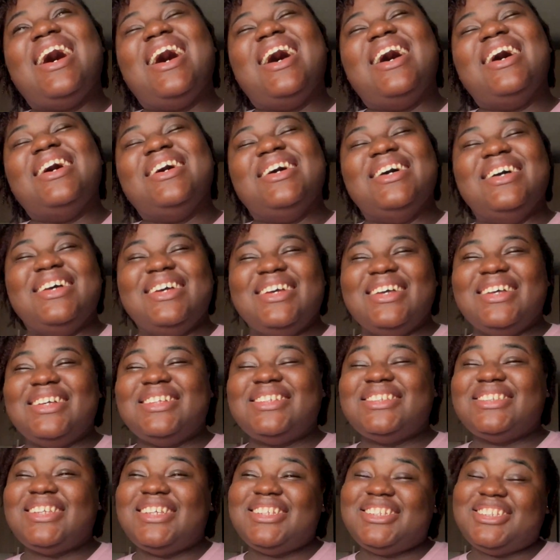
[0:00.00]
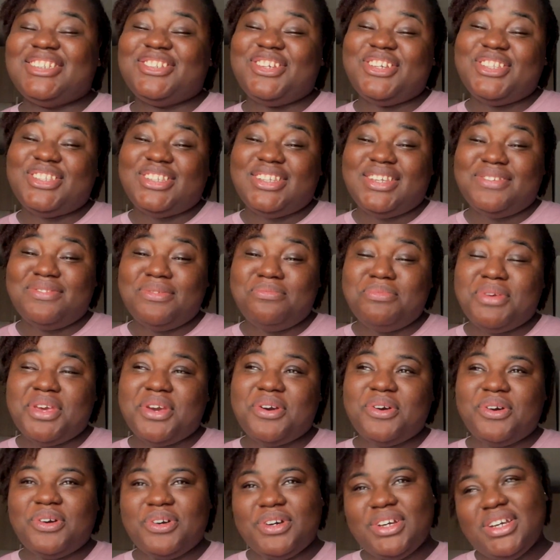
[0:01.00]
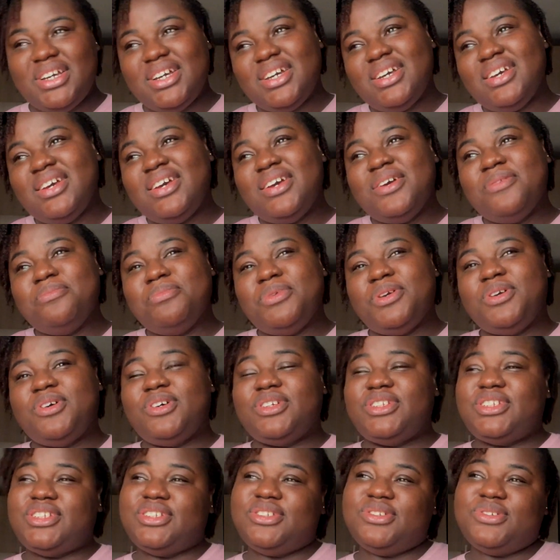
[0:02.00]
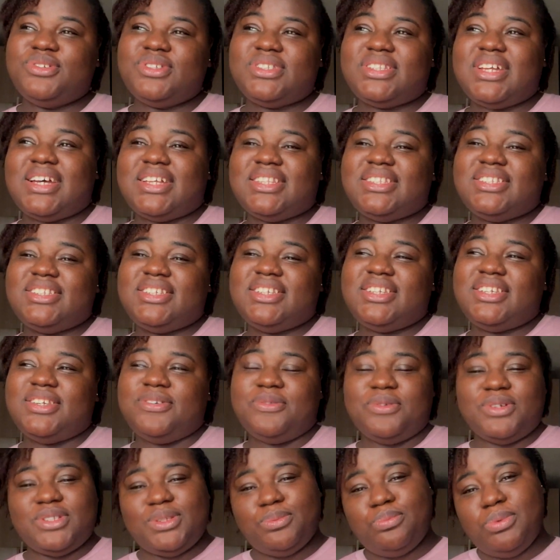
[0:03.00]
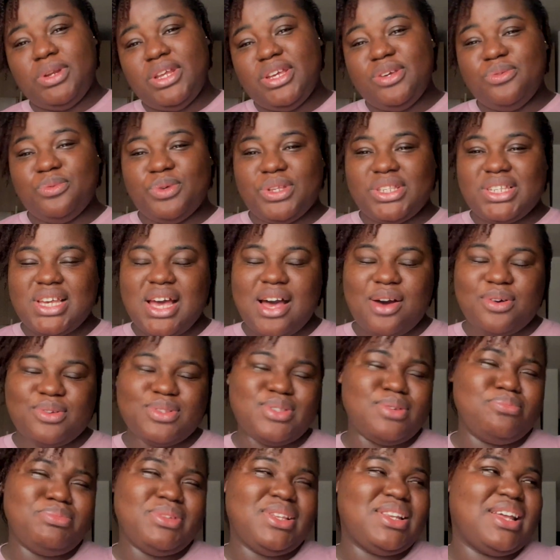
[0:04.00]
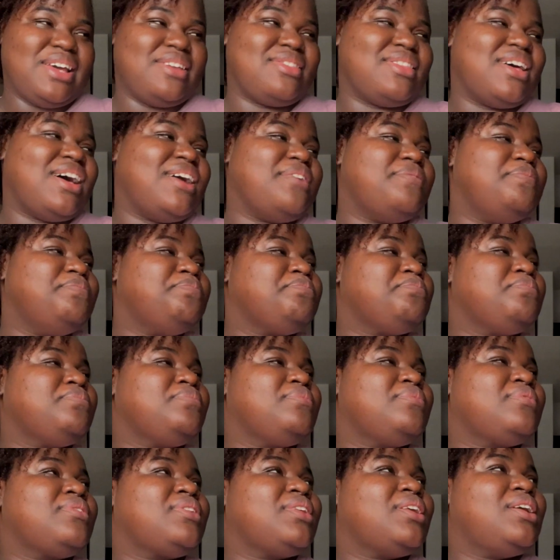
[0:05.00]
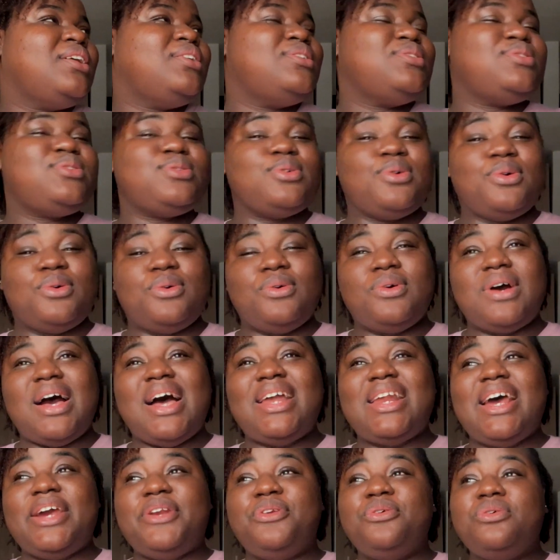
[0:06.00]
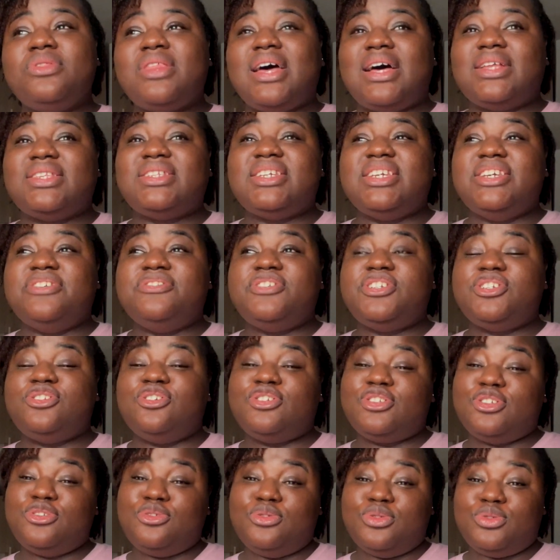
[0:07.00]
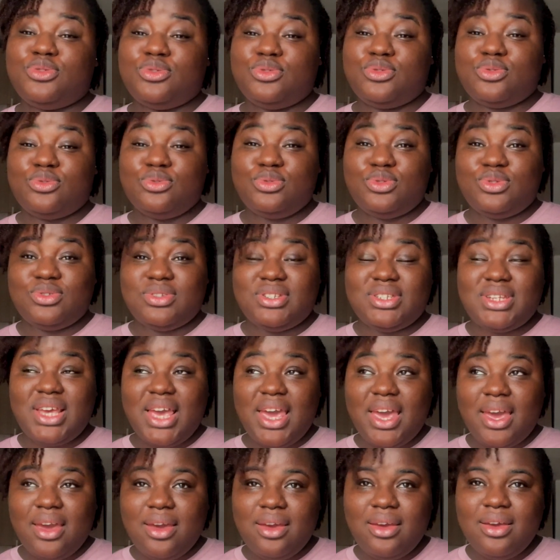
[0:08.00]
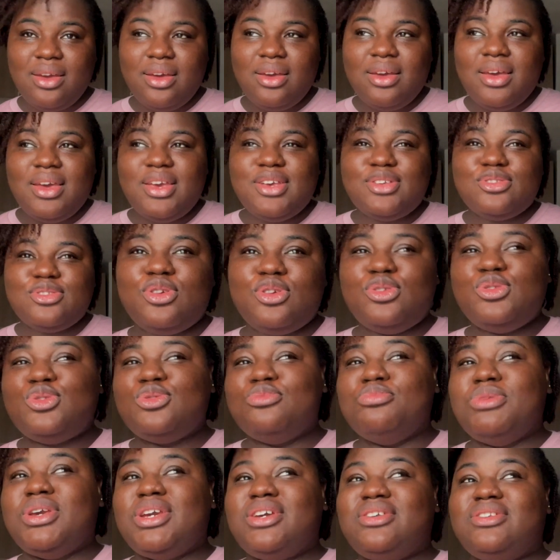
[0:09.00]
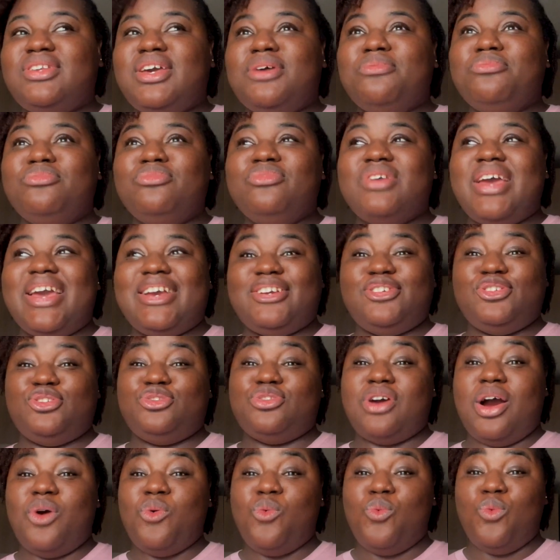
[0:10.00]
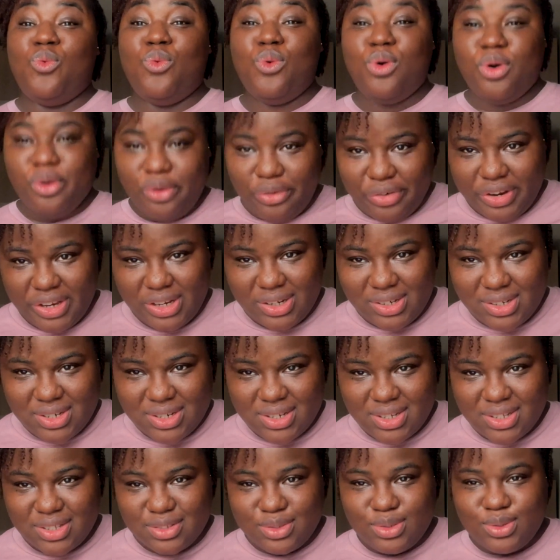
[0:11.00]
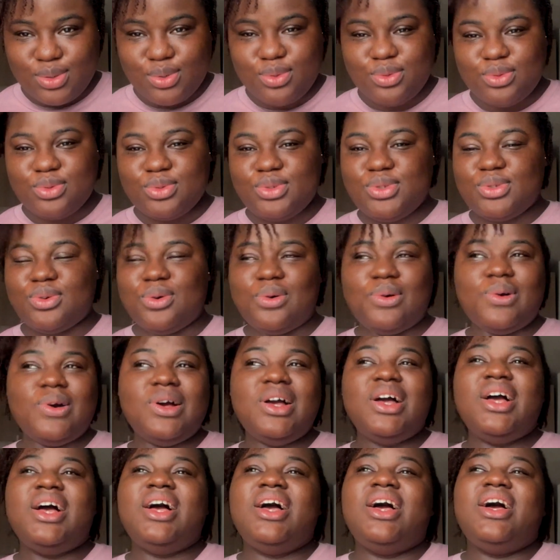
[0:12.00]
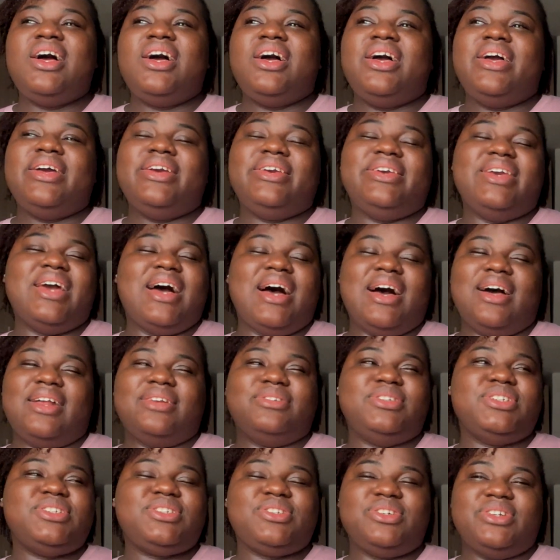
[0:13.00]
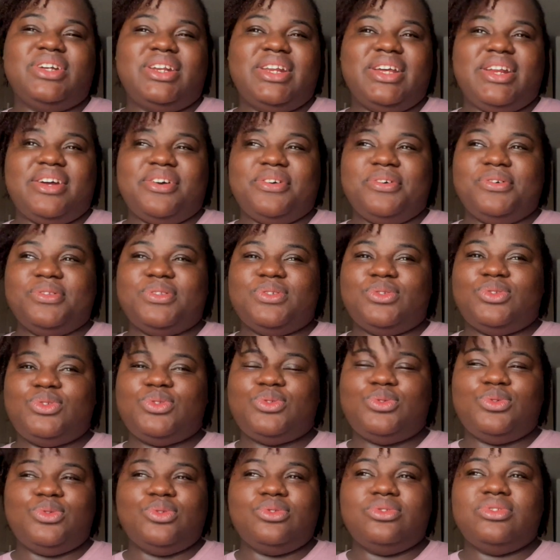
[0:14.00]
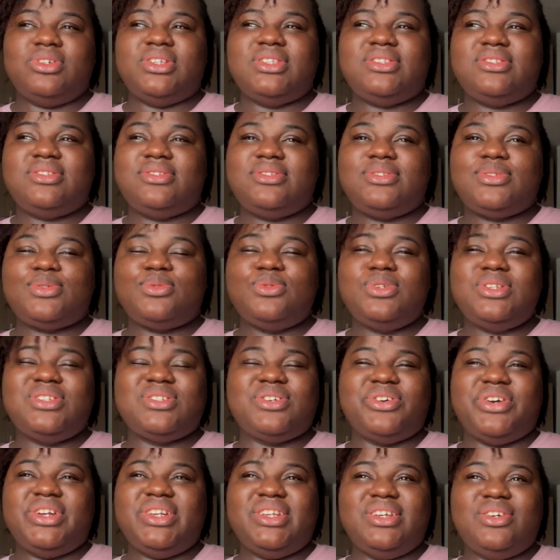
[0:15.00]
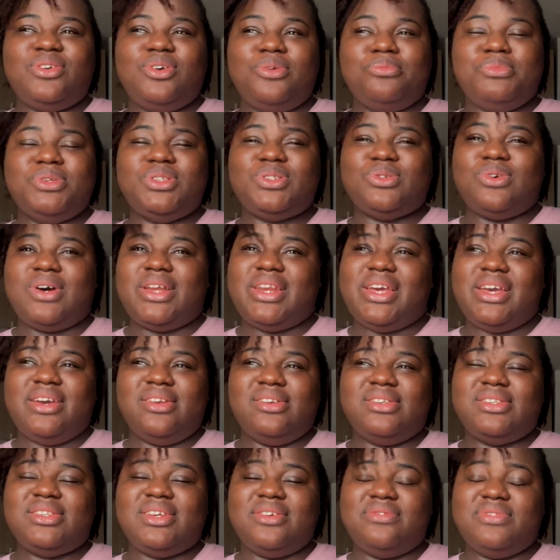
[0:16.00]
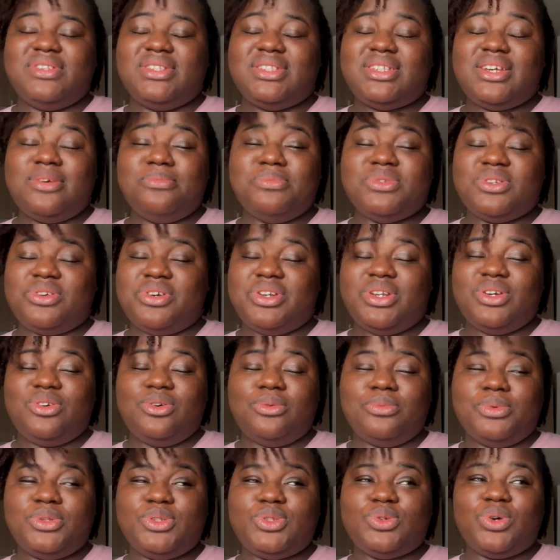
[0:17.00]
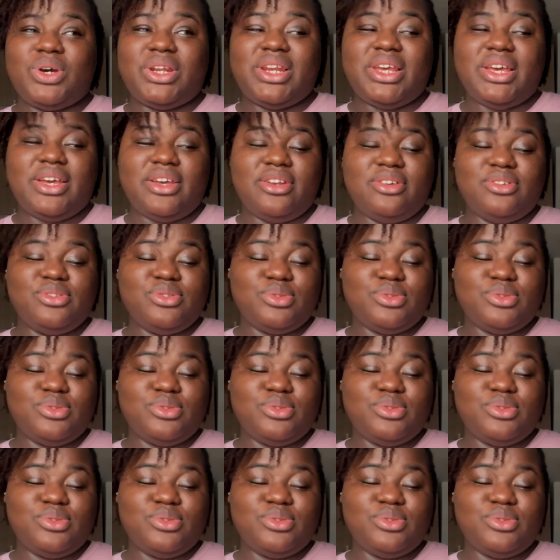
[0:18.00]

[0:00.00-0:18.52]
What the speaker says: She said she's going to give him a hug because she knows that he was playing with her or something like that. So, and I know that if she doesn't go to school today, it's to make them extra worried in school. So yeah, just gonna let her go to school. School is already coming to an end. So term is already coming to an end.